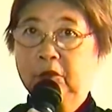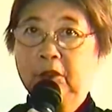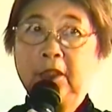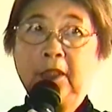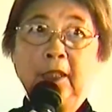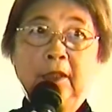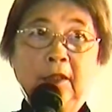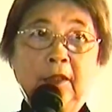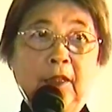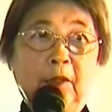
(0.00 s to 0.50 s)
So
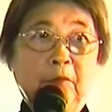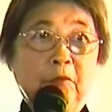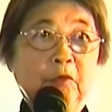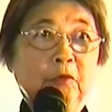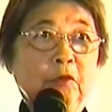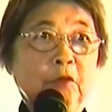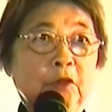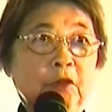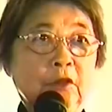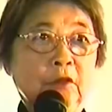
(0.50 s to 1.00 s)
he ended up
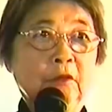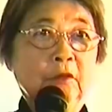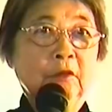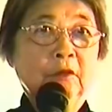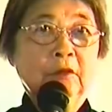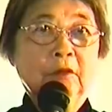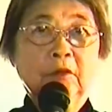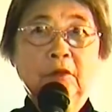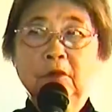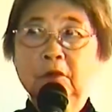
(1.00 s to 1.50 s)
going
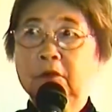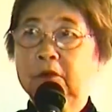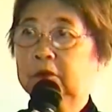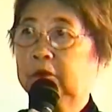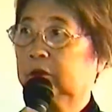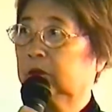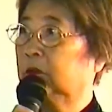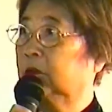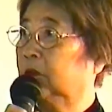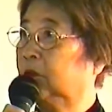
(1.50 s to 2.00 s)
to
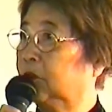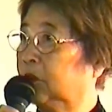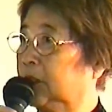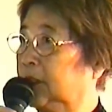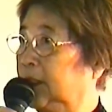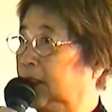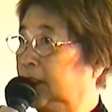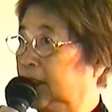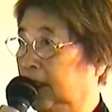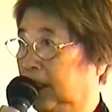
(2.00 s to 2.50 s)

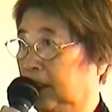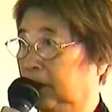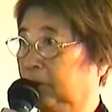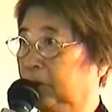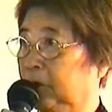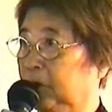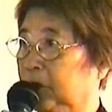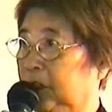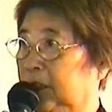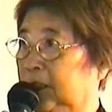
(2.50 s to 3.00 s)

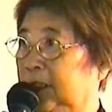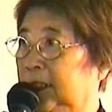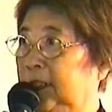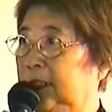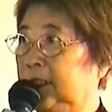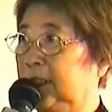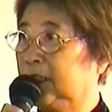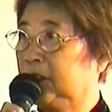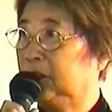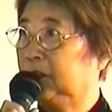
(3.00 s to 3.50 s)
Doshisha because it's
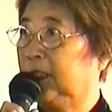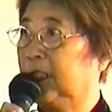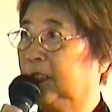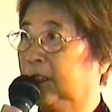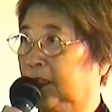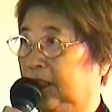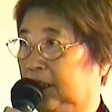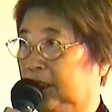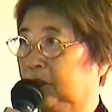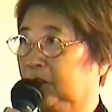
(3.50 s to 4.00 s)
easier to
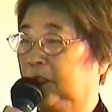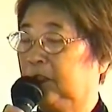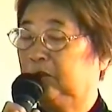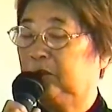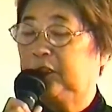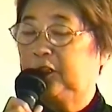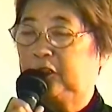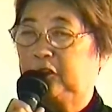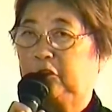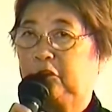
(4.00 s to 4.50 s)
get in. So he
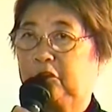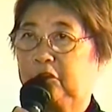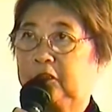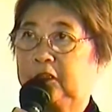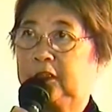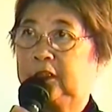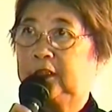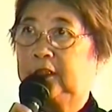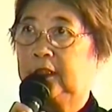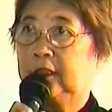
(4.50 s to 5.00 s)
went to
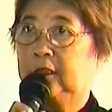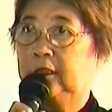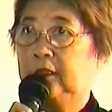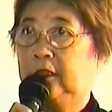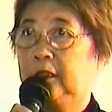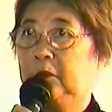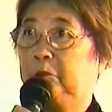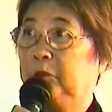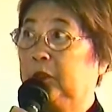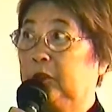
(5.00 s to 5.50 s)

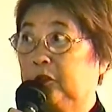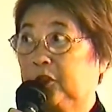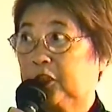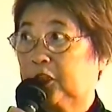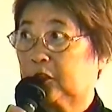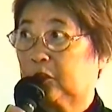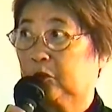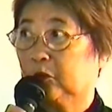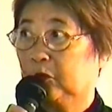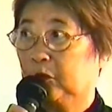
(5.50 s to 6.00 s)
Doshisha Middle
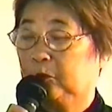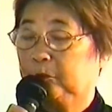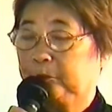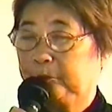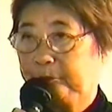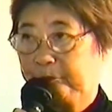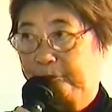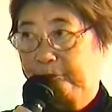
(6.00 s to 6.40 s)
School.